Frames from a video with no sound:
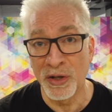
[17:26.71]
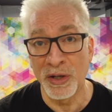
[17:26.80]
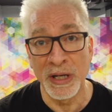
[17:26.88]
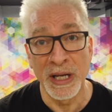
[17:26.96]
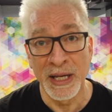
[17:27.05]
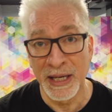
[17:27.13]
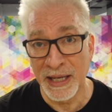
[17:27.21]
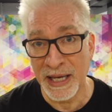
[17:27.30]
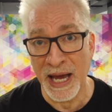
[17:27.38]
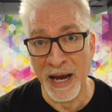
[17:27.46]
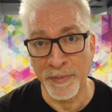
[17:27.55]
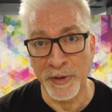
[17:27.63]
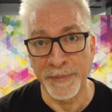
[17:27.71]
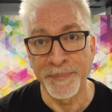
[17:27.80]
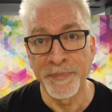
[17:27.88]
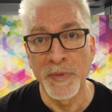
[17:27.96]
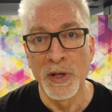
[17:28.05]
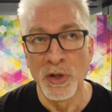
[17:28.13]
good
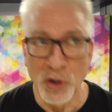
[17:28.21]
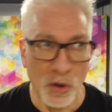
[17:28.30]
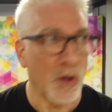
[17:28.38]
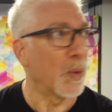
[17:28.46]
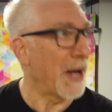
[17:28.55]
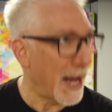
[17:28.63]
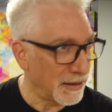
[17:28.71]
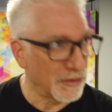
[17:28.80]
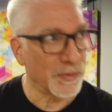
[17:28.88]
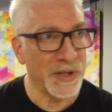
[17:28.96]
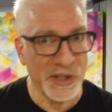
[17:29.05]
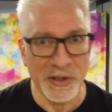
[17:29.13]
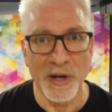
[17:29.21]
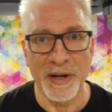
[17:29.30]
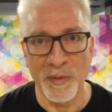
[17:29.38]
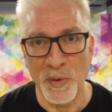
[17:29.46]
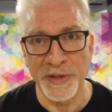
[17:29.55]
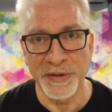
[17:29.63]
camera. Sure, we had to
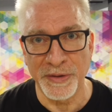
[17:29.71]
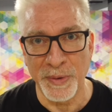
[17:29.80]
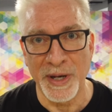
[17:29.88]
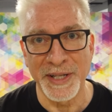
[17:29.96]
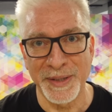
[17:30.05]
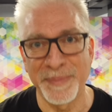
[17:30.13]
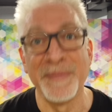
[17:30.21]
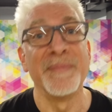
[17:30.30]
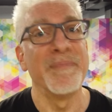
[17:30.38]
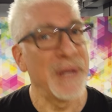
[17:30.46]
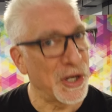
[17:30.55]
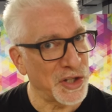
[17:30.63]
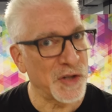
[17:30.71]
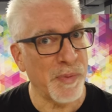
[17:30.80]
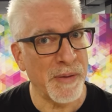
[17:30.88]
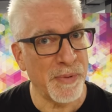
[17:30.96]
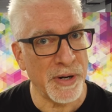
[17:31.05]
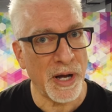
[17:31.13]
restart it once or twice because it's
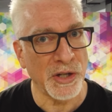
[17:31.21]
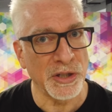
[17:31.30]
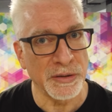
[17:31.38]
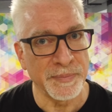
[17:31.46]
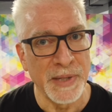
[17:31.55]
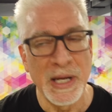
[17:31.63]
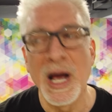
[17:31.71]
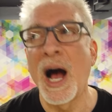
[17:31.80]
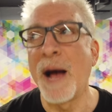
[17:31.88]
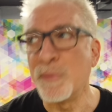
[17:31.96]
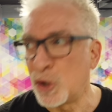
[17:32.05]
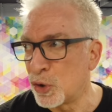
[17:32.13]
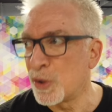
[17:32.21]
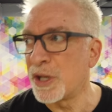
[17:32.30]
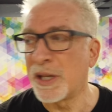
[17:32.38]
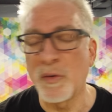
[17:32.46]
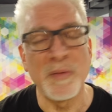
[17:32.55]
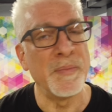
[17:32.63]
pre-production. I'm sure
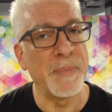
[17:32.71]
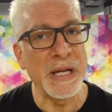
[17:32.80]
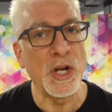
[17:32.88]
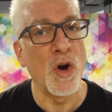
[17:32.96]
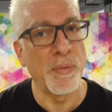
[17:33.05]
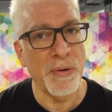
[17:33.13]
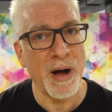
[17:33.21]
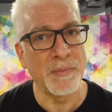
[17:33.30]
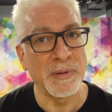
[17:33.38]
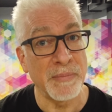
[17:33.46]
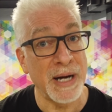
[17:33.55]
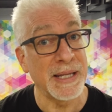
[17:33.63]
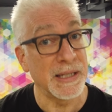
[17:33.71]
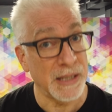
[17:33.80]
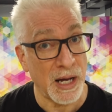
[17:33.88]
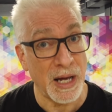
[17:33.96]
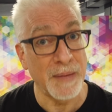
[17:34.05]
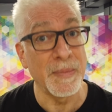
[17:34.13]
that there will be no problem by the
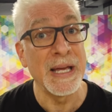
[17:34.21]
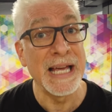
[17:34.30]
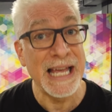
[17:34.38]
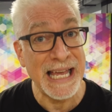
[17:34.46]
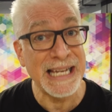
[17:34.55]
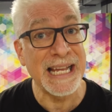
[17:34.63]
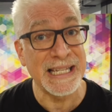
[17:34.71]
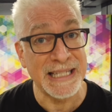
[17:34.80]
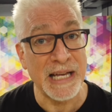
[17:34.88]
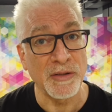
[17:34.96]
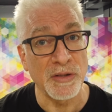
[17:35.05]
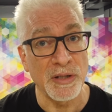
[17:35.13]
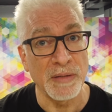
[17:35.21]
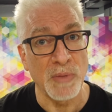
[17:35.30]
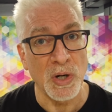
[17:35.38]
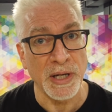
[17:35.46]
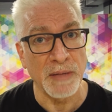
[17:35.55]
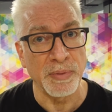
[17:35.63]
time it gets out into the
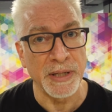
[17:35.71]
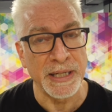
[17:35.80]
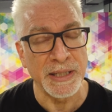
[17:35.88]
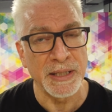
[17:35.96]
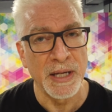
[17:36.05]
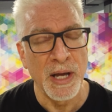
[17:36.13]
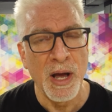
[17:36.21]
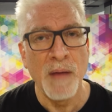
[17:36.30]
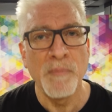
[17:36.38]
marketplace